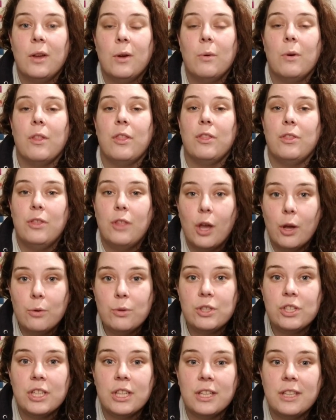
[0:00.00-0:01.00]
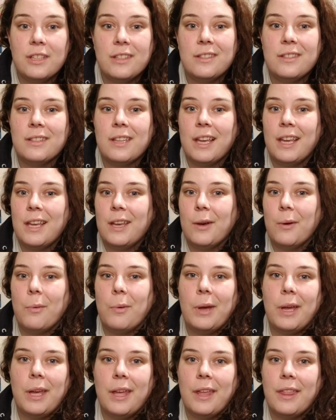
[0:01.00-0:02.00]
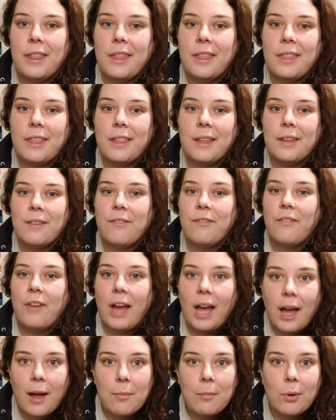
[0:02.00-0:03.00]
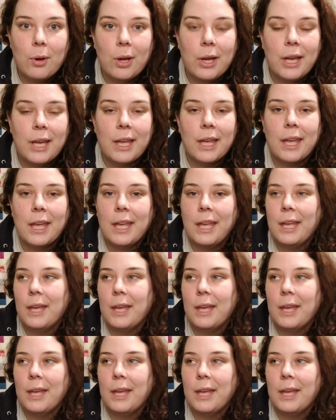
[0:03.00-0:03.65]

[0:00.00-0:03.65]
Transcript: with notions, with fabric,